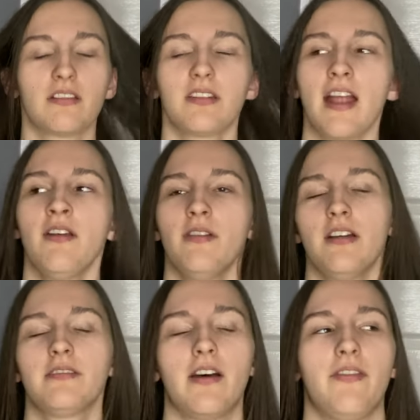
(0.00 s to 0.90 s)
Does anyone
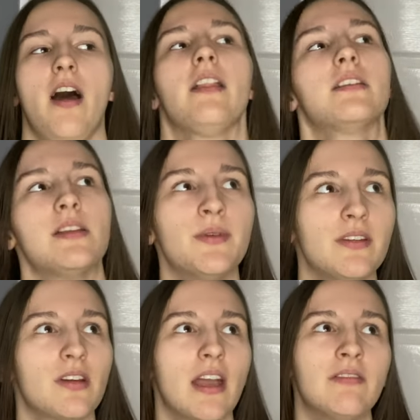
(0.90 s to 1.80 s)
else have that? Like, see when
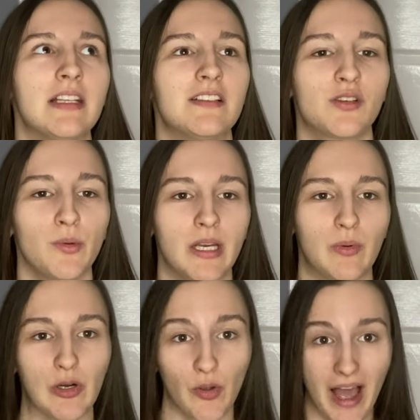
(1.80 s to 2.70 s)
they're getting ready to go
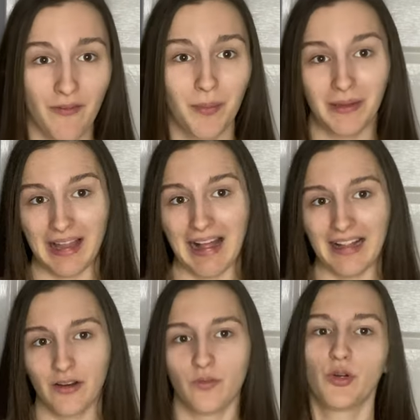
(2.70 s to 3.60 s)
anywhere, you have a
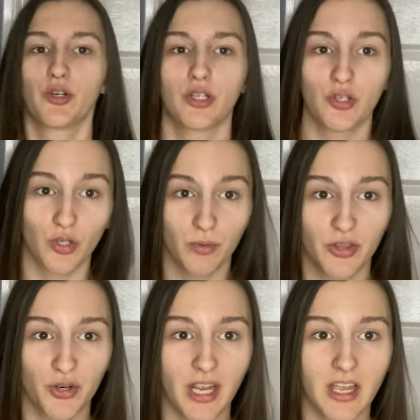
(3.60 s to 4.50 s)
plan of what you're going to do with
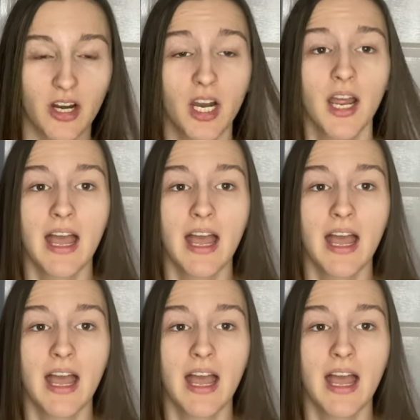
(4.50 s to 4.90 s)
your hair.